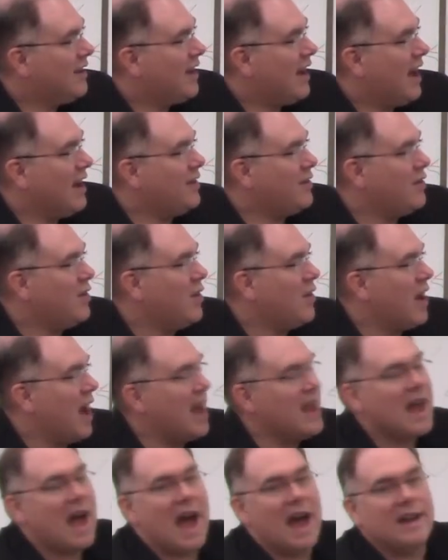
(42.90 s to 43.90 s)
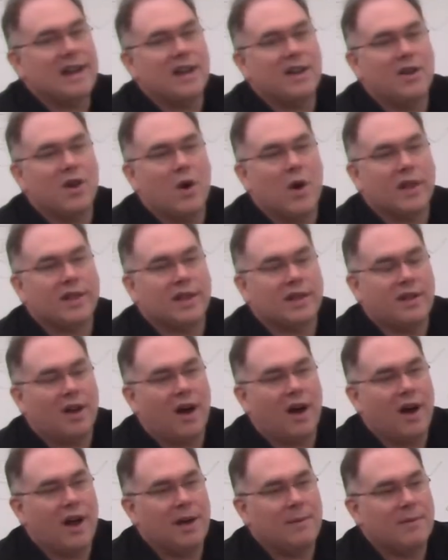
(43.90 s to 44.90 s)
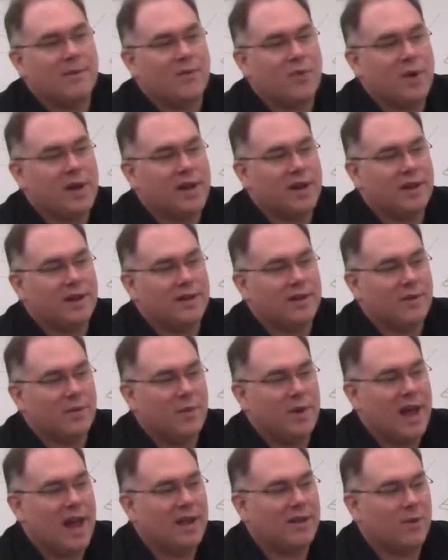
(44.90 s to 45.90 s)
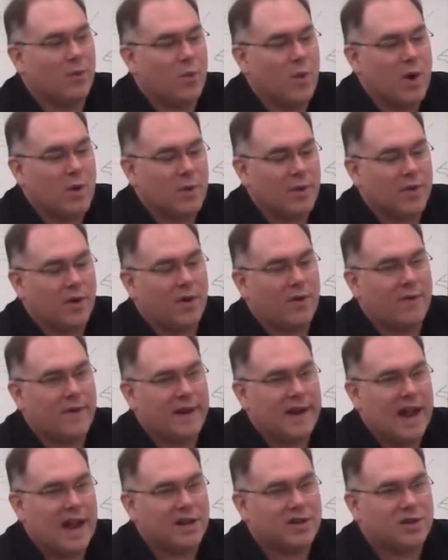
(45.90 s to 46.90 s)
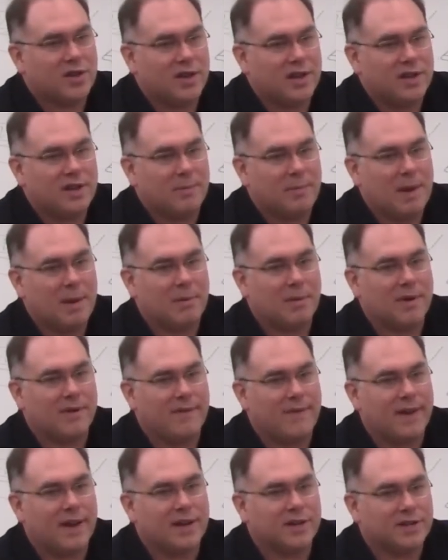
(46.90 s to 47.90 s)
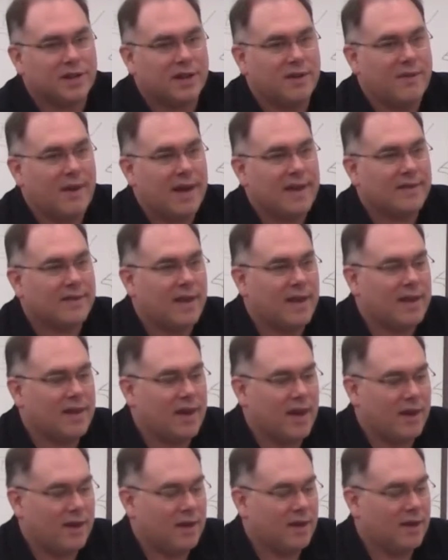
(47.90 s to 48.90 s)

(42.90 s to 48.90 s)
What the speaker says: I don't know. I didn't know at the time if we had the wherewithal financially to be able to finish a device like that.